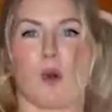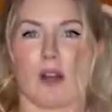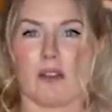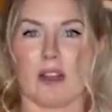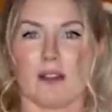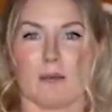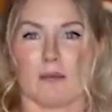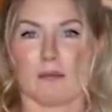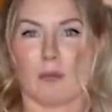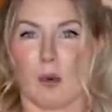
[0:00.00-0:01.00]
more of it,
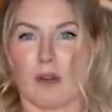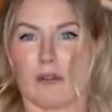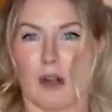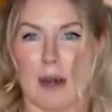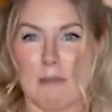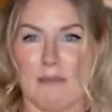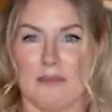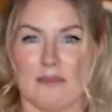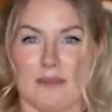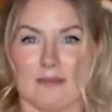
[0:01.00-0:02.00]
more frame,
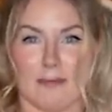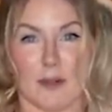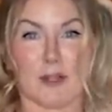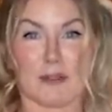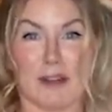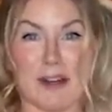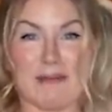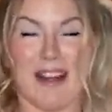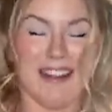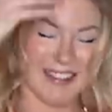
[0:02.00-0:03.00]
vertical frame.